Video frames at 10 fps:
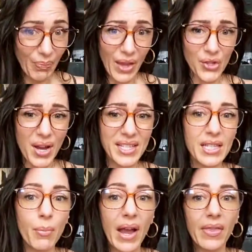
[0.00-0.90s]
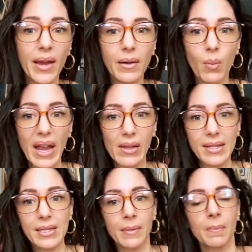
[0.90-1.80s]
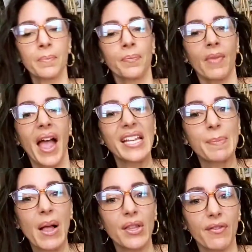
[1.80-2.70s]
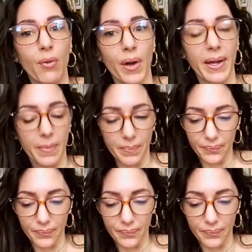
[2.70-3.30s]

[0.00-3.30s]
Do you guys see the brand there? Wayland's? I spelled it for you.